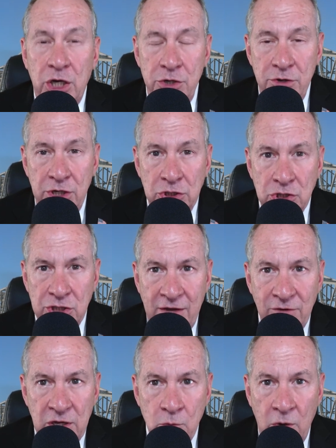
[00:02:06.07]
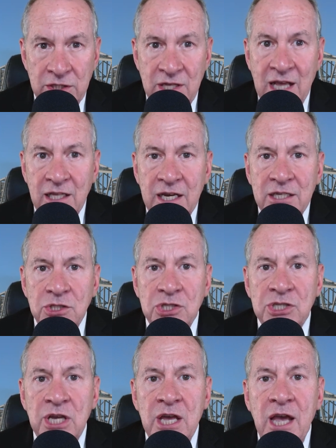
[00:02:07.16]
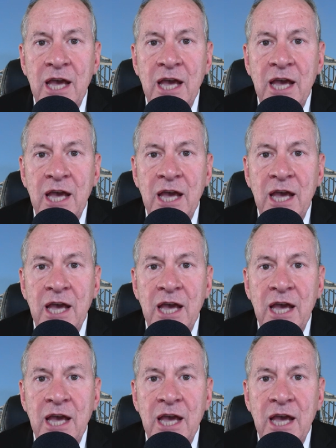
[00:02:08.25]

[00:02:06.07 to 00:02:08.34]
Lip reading: 171 delegates